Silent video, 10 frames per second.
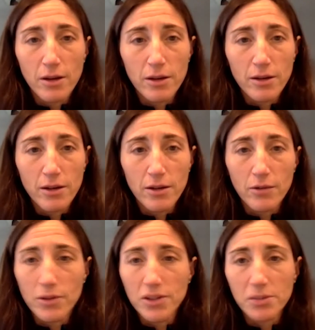you know,
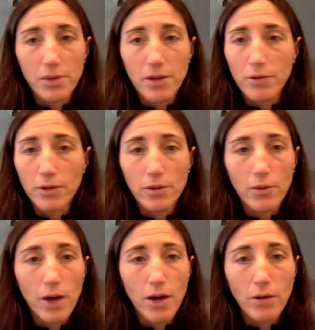we just played really
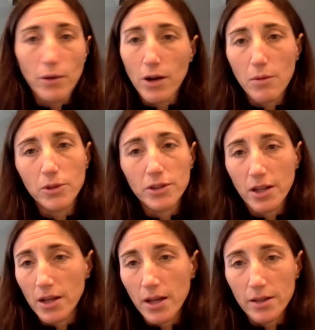well. We were able to
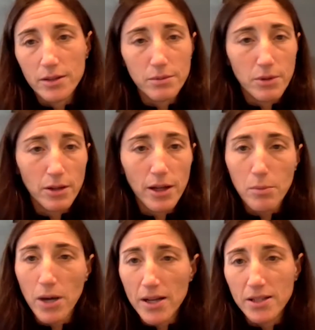connect a lot
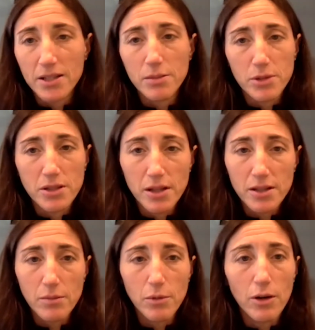of passes,
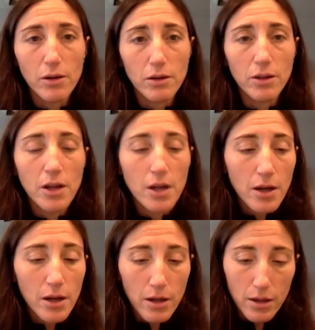possess the ball,
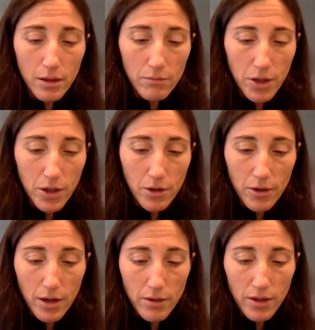you know,
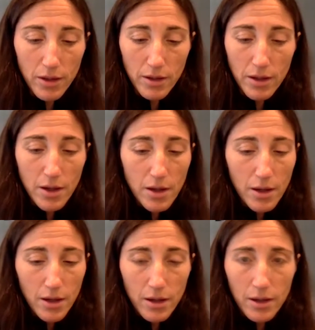and I think,
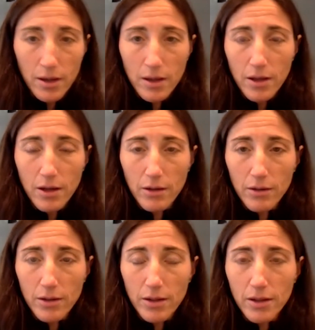you know,
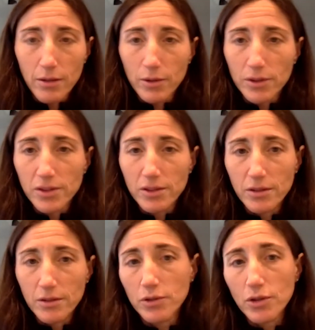it
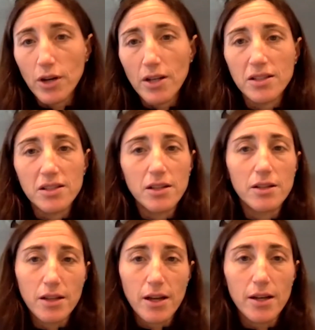was great to see
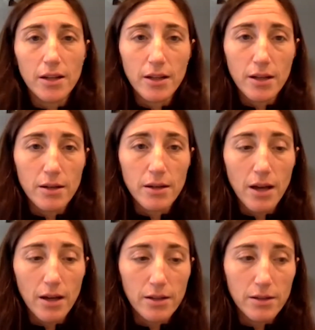us kind of
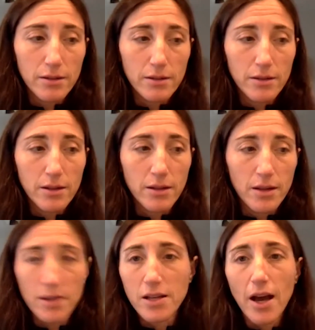connect in
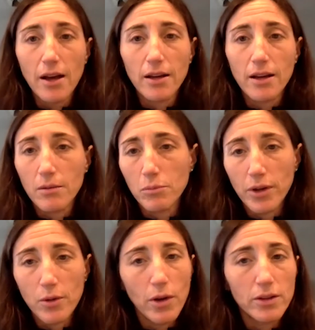the attack and
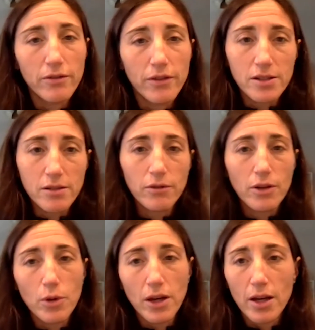play well
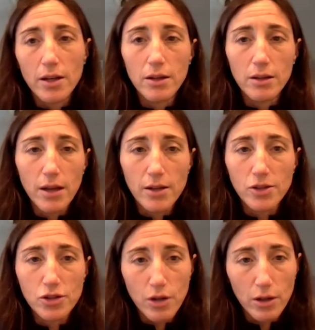defensively. We kind of had
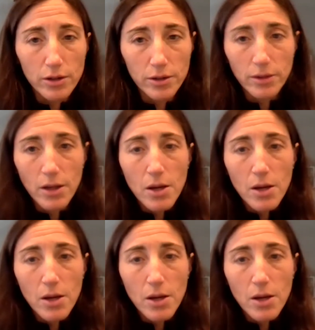struggled